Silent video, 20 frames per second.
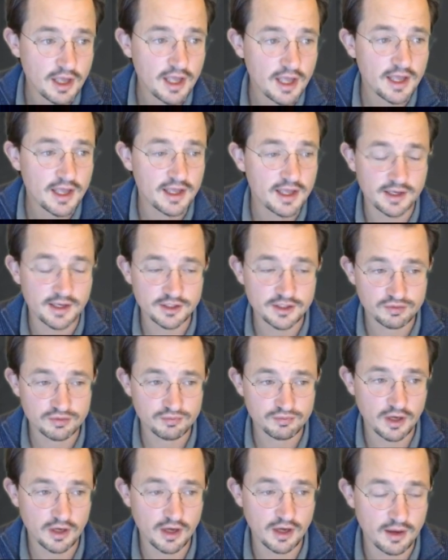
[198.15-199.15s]
is
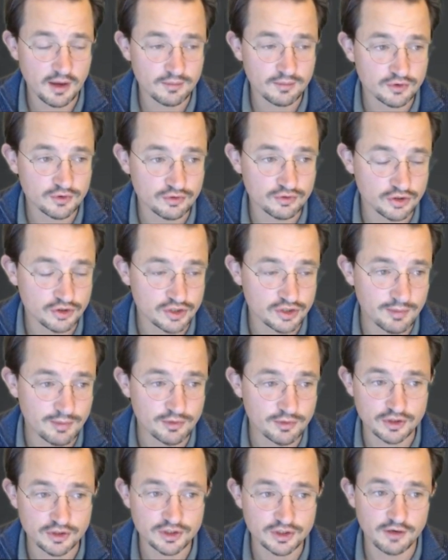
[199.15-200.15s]
to just limit
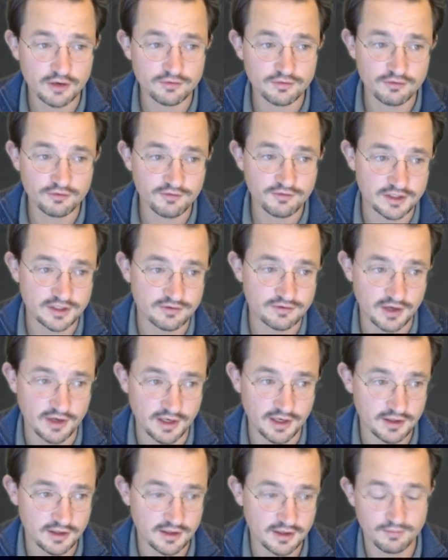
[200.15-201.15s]
yourself to face
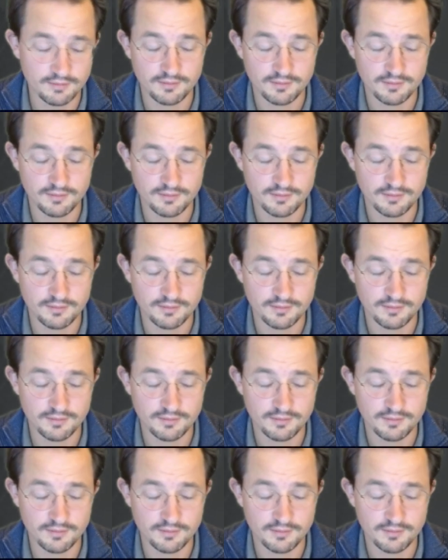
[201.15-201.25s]
validity.